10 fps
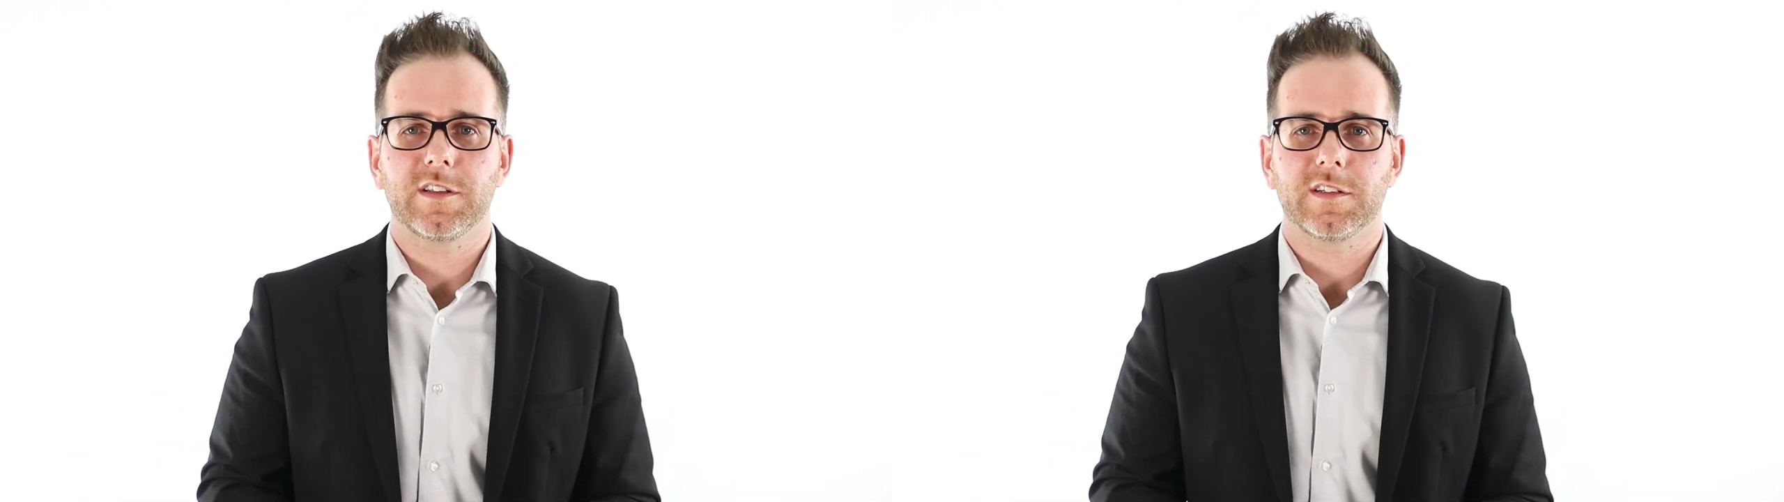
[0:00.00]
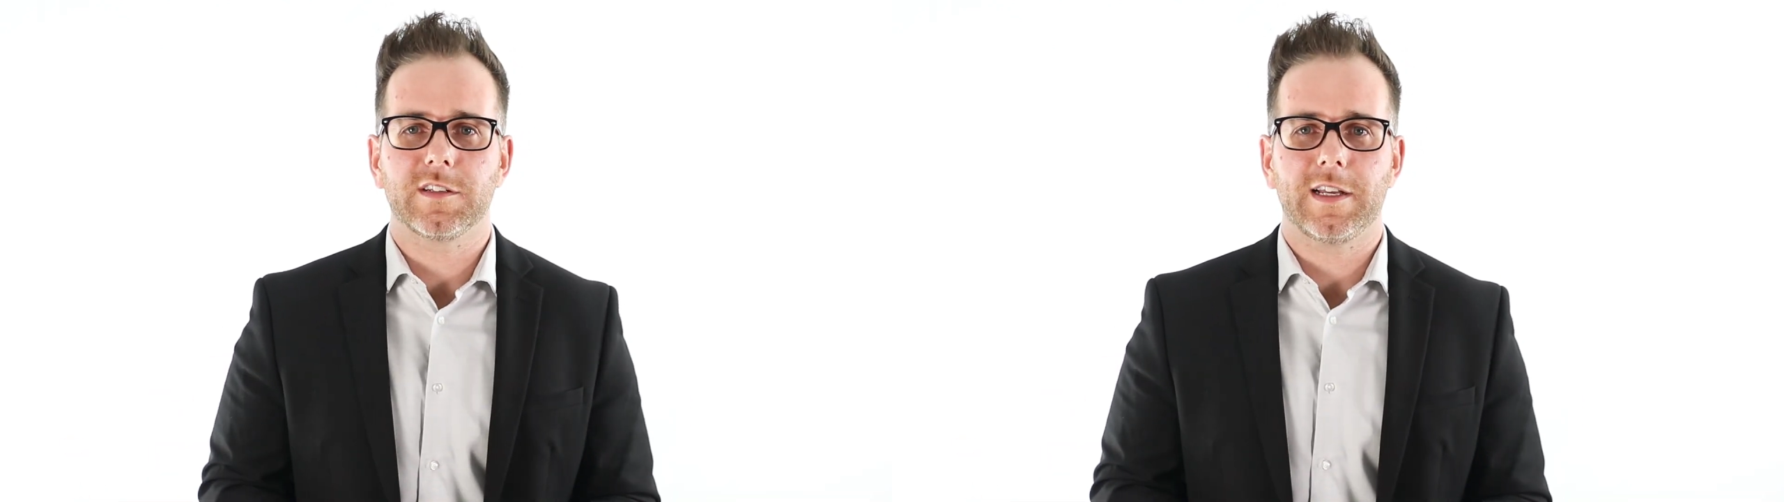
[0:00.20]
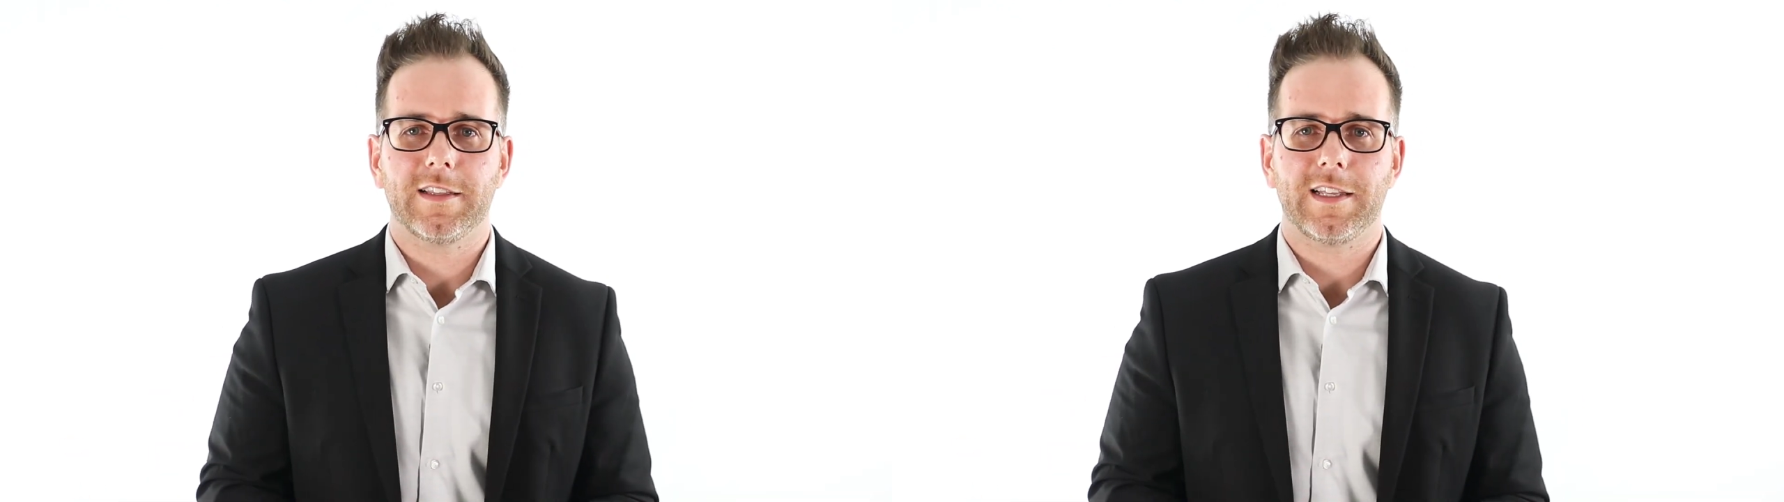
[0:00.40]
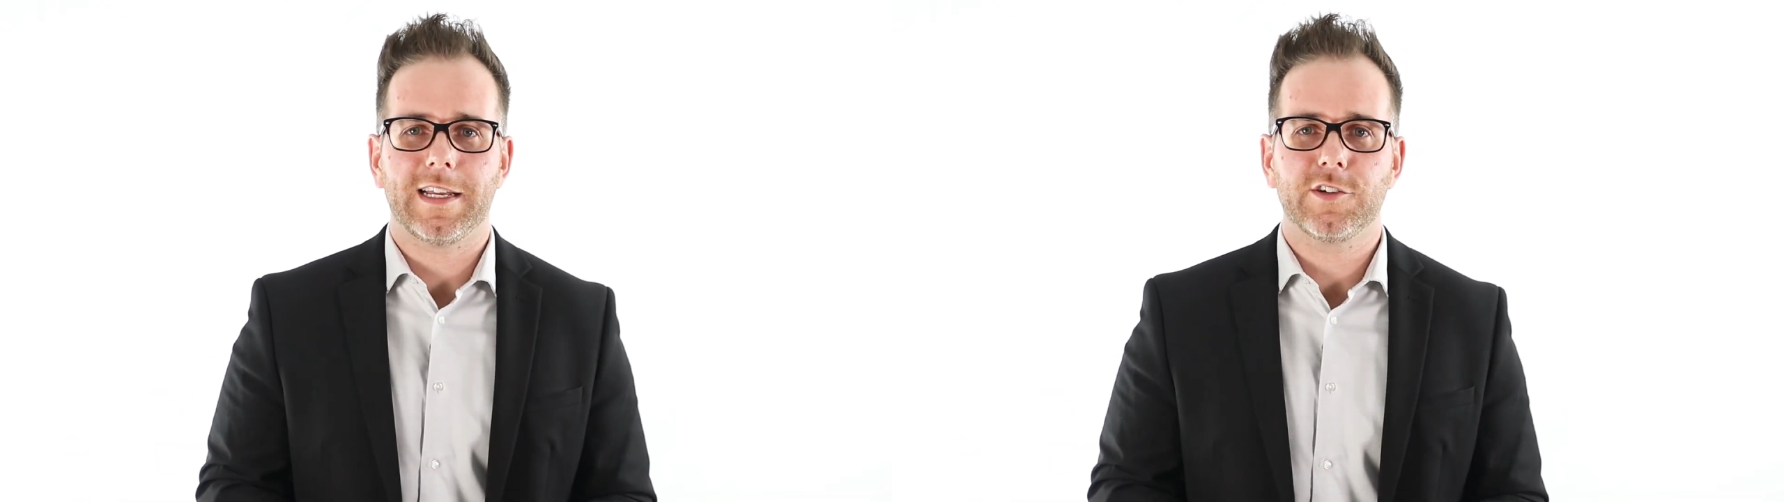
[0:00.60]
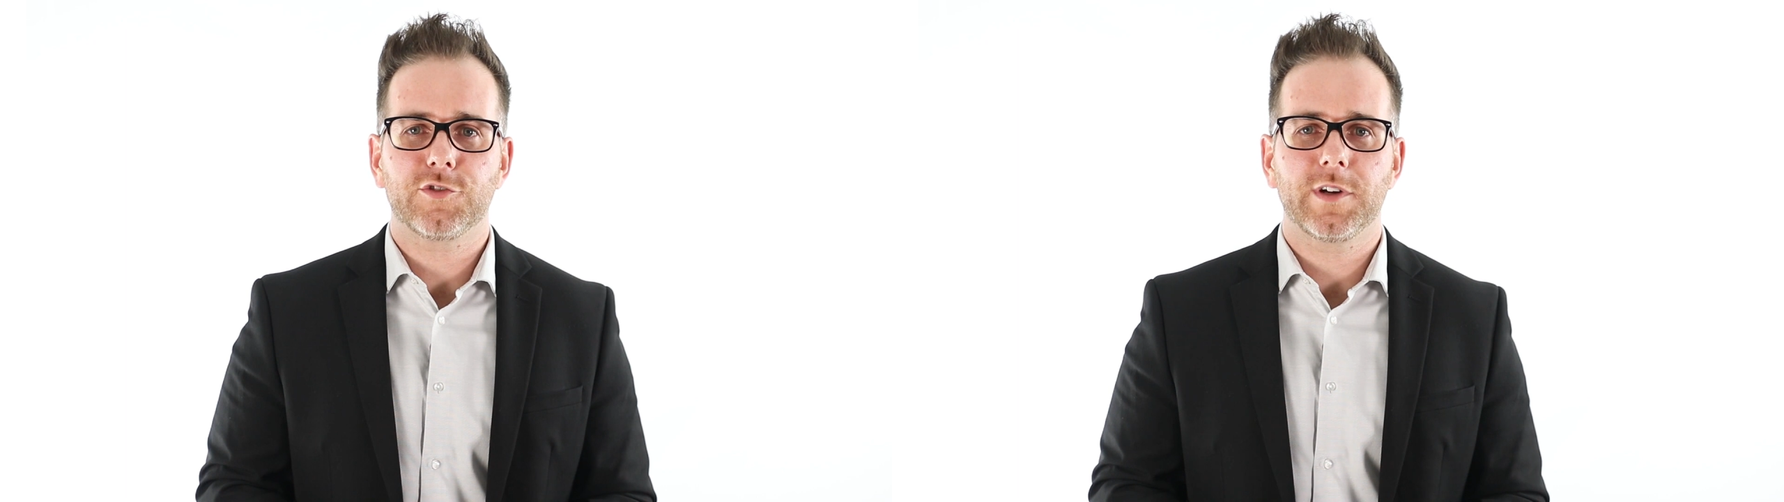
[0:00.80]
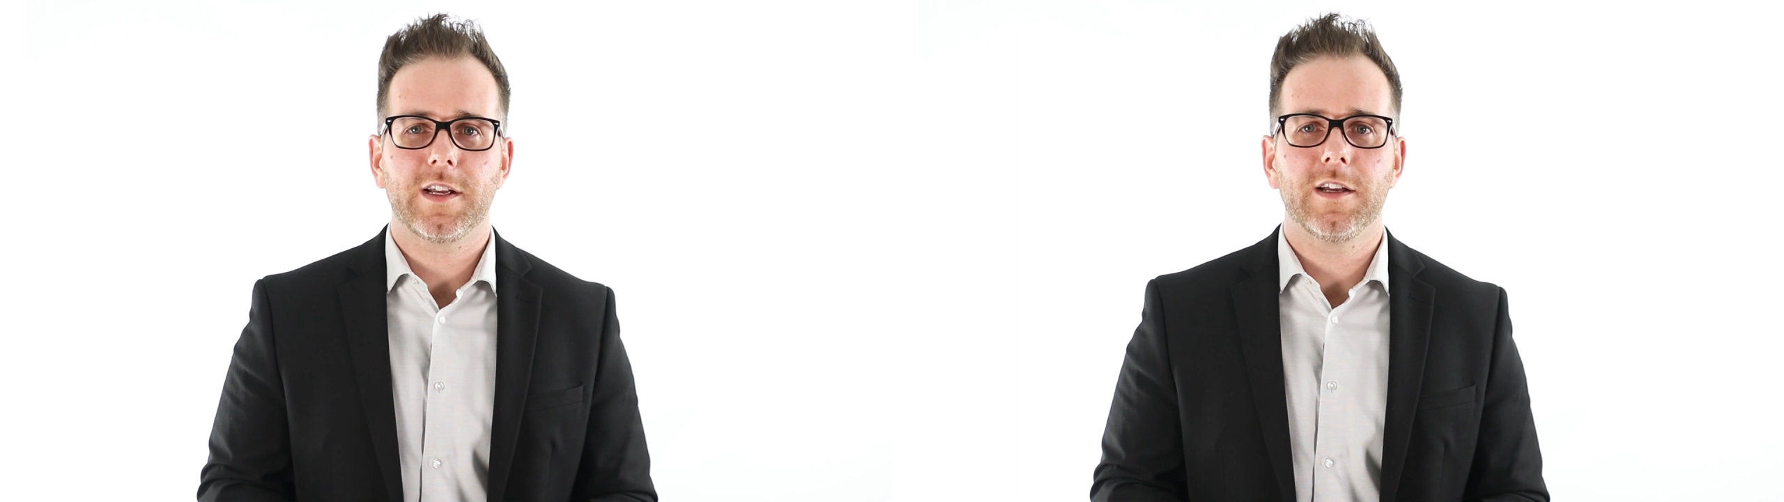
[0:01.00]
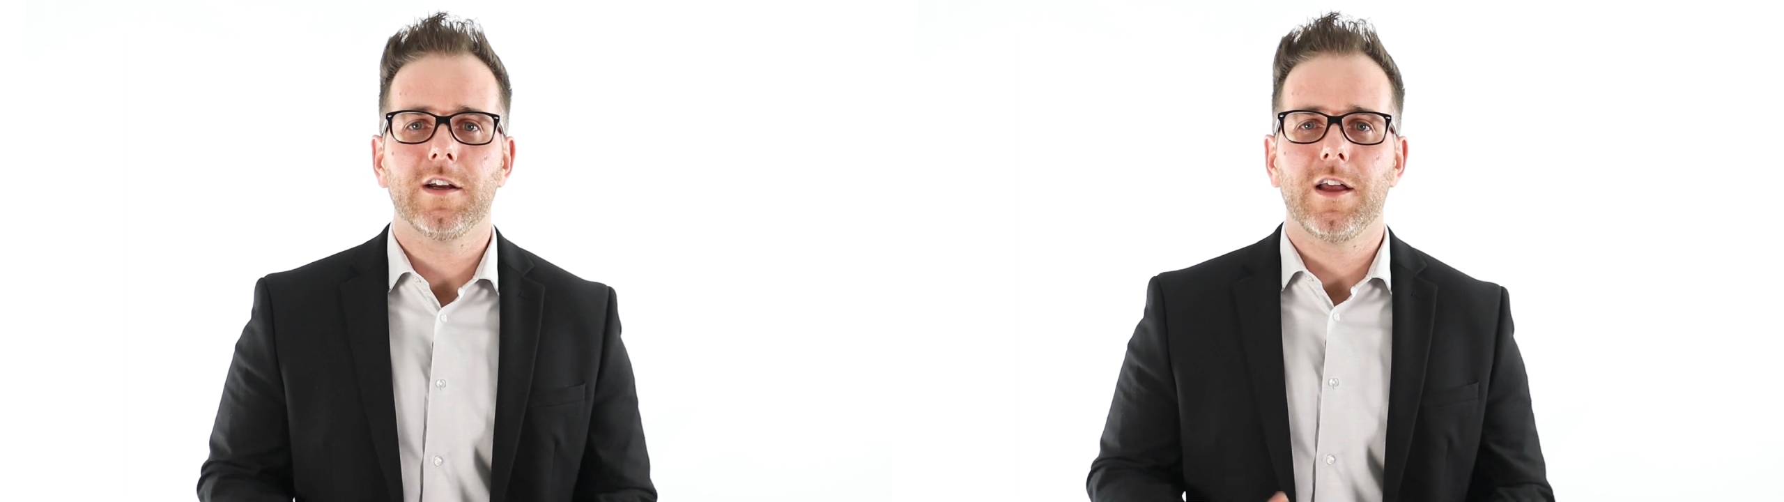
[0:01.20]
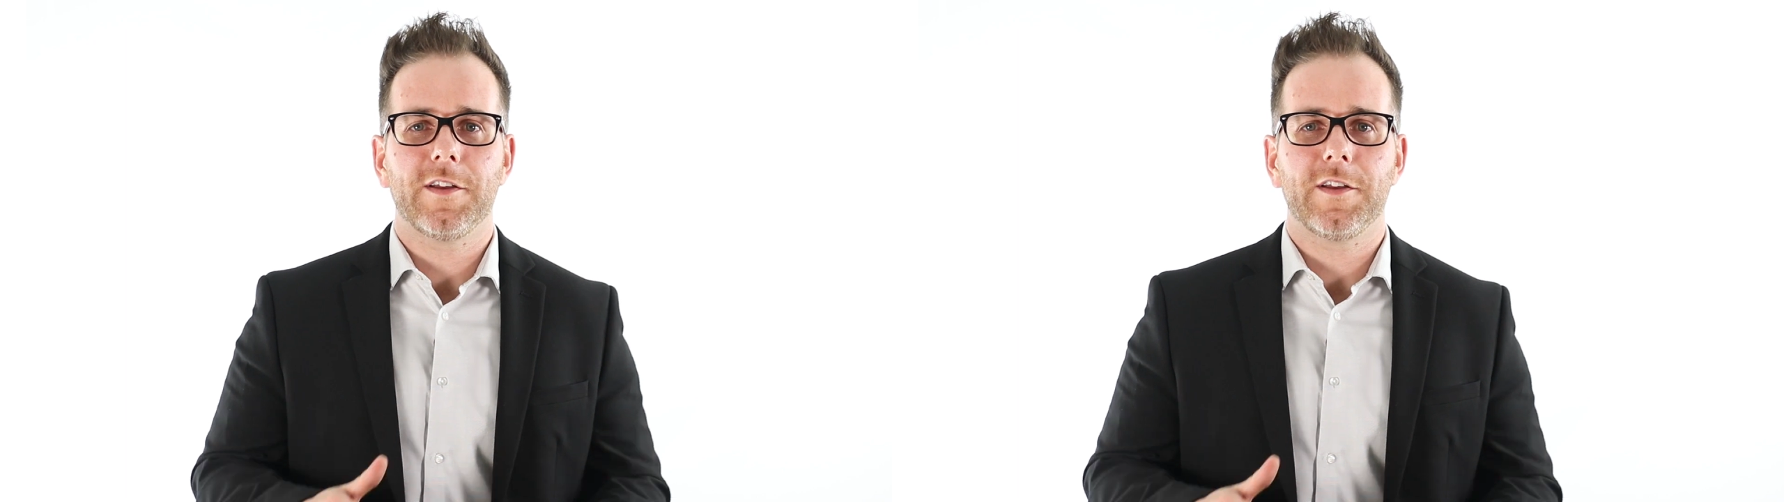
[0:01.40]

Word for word: in the, in the industry,